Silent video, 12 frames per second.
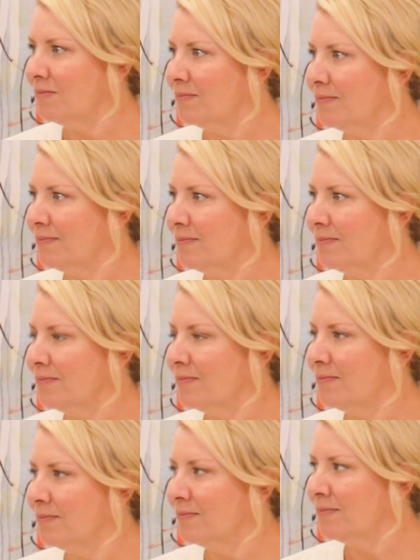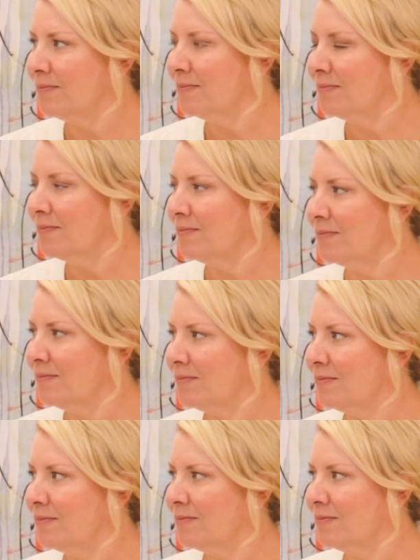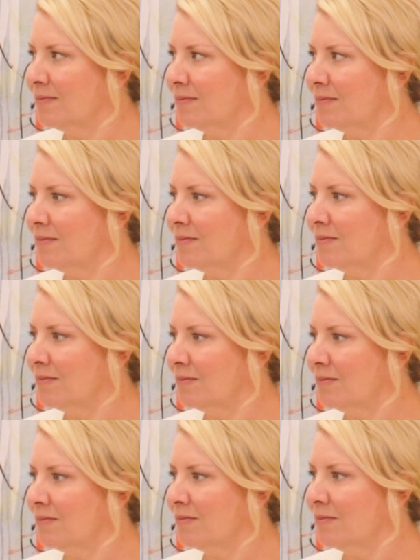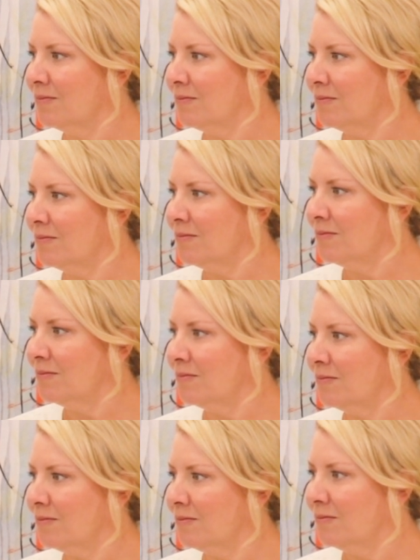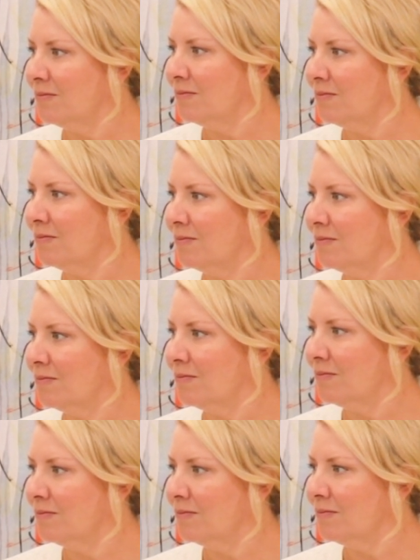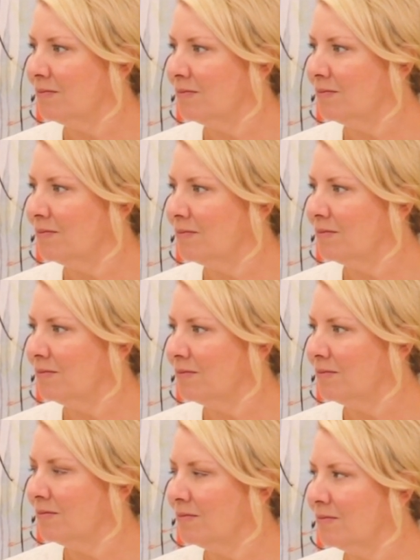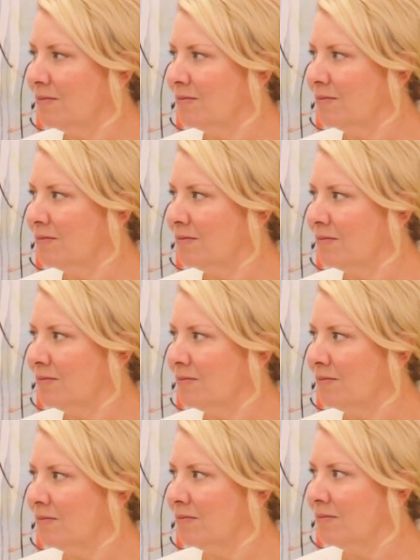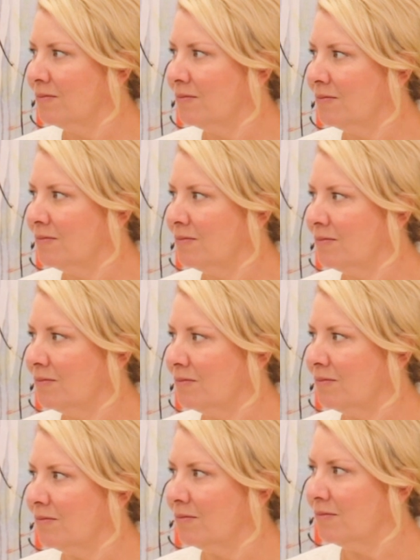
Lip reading: The person shown says nothing.